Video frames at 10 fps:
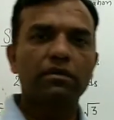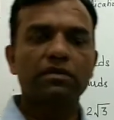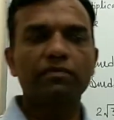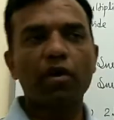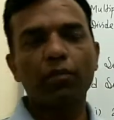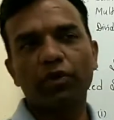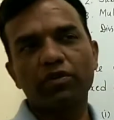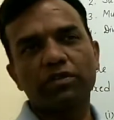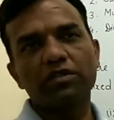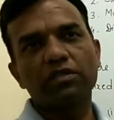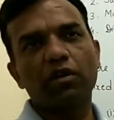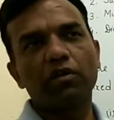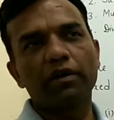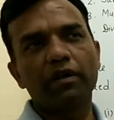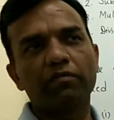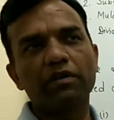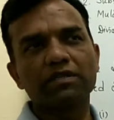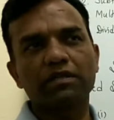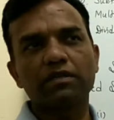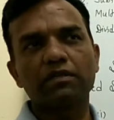some operations already we
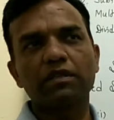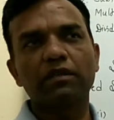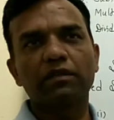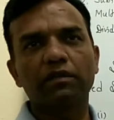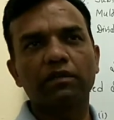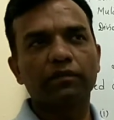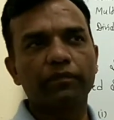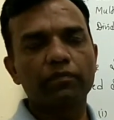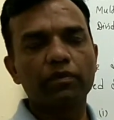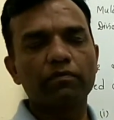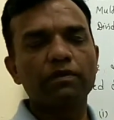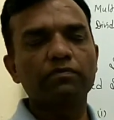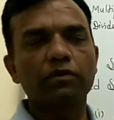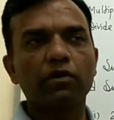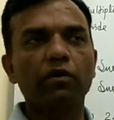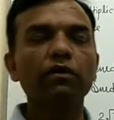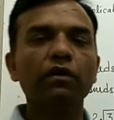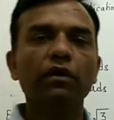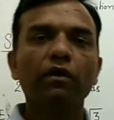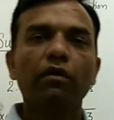discussed in the previous video.
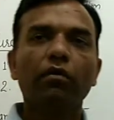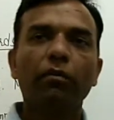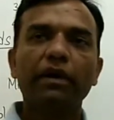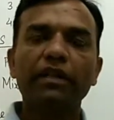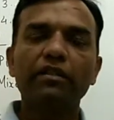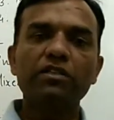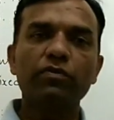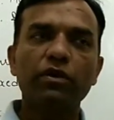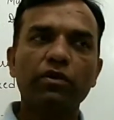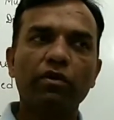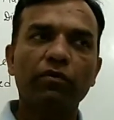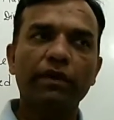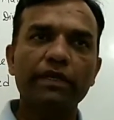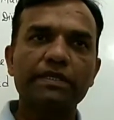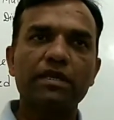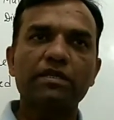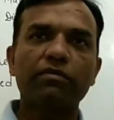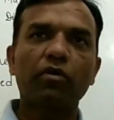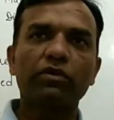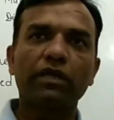But in this video we discuss
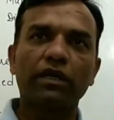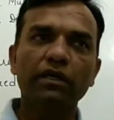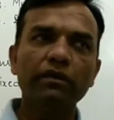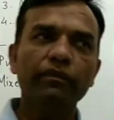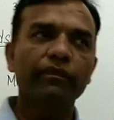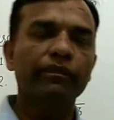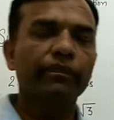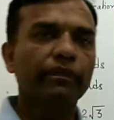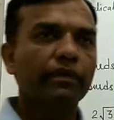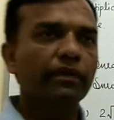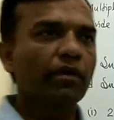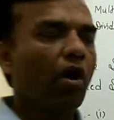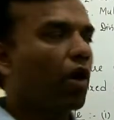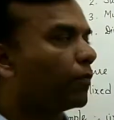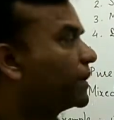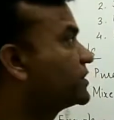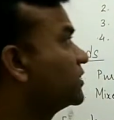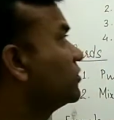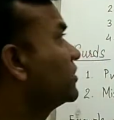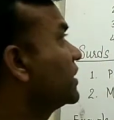about the
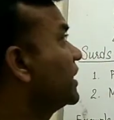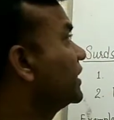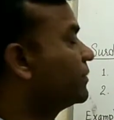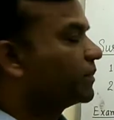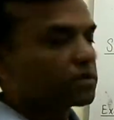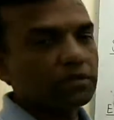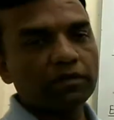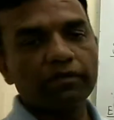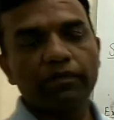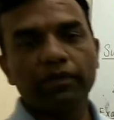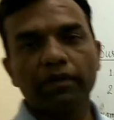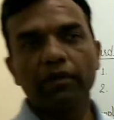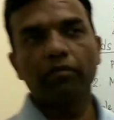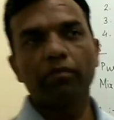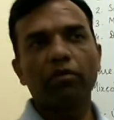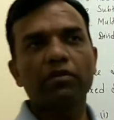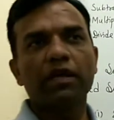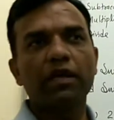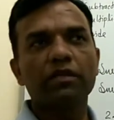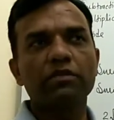operation on real numbers, because
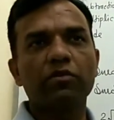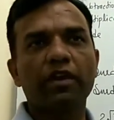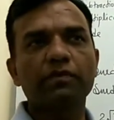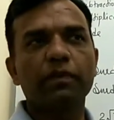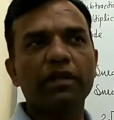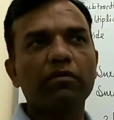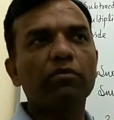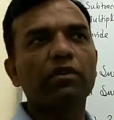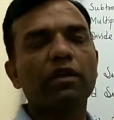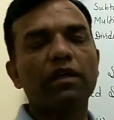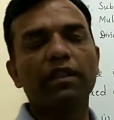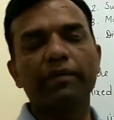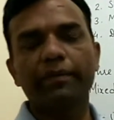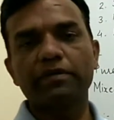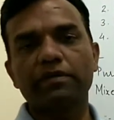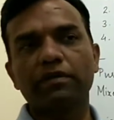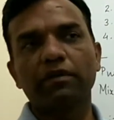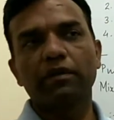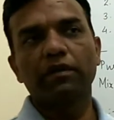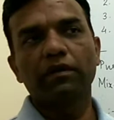I also explained about the real numbers.